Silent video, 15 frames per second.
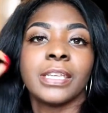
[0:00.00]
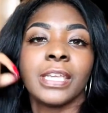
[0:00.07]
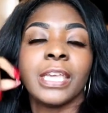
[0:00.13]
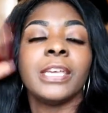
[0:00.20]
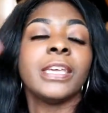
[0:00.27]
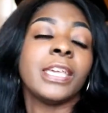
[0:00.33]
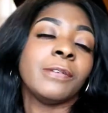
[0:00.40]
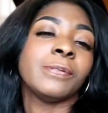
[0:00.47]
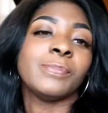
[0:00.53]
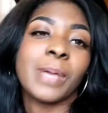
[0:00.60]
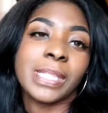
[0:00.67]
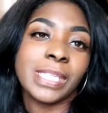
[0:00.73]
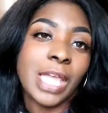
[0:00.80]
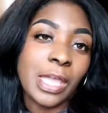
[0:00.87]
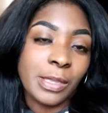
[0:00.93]
He was
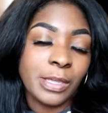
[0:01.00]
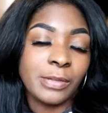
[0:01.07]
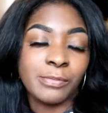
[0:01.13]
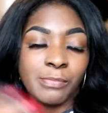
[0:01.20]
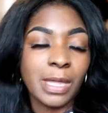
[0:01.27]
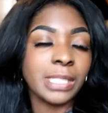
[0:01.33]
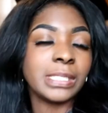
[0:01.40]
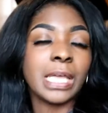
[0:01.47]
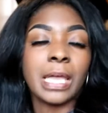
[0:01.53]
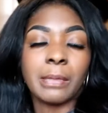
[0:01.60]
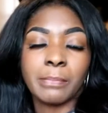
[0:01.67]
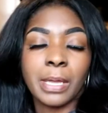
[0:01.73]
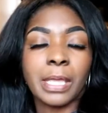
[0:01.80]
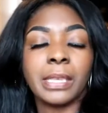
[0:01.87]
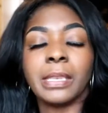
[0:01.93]
my type. I
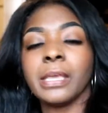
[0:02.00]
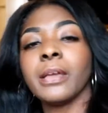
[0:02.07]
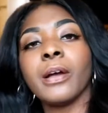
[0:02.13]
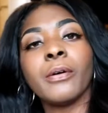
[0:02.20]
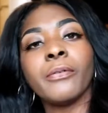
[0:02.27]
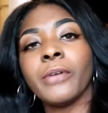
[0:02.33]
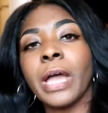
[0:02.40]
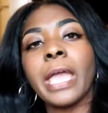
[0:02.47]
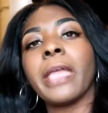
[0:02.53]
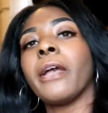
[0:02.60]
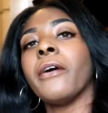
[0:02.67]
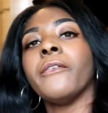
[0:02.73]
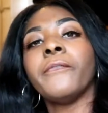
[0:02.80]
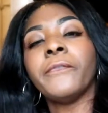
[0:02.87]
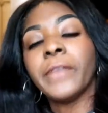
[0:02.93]
ain't
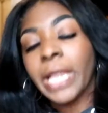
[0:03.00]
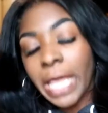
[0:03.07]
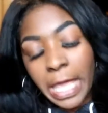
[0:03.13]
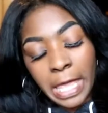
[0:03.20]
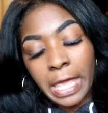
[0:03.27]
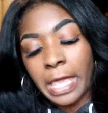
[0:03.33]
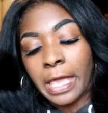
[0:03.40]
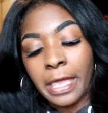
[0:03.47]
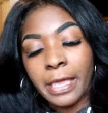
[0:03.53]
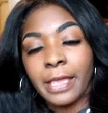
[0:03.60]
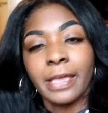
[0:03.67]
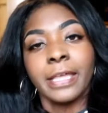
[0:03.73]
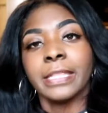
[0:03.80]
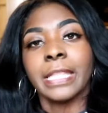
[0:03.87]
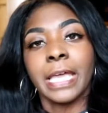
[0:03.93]
gonna flip
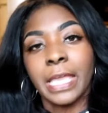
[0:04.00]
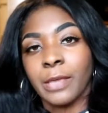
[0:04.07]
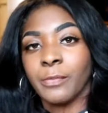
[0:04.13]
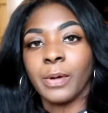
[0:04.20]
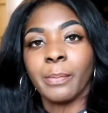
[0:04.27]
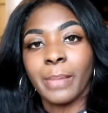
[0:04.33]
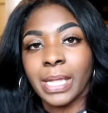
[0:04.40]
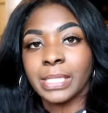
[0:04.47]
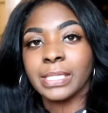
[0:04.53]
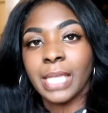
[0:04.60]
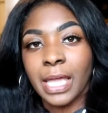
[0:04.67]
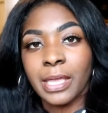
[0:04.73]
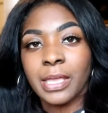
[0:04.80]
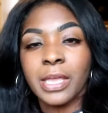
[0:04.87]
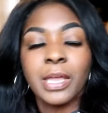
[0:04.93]
like he wasn't my
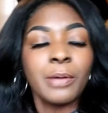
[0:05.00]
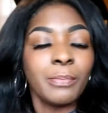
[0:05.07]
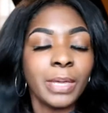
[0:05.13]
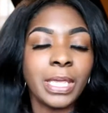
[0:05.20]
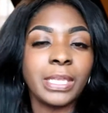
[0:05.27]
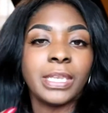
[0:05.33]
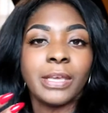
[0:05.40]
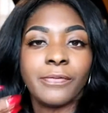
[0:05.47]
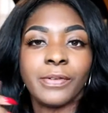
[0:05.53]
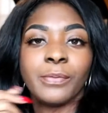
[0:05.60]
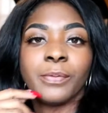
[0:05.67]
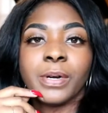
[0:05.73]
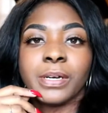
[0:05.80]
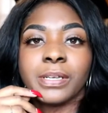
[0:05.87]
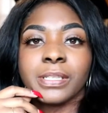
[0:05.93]
type, but he
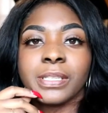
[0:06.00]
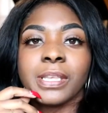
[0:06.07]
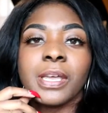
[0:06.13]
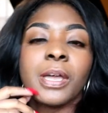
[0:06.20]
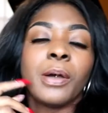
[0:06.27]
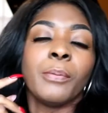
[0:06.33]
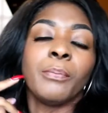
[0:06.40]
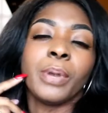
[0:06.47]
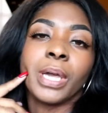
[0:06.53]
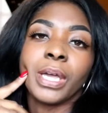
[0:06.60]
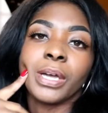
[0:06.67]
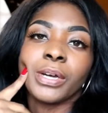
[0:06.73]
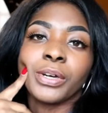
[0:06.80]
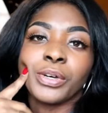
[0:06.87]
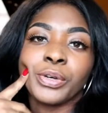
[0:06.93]
definitely was. But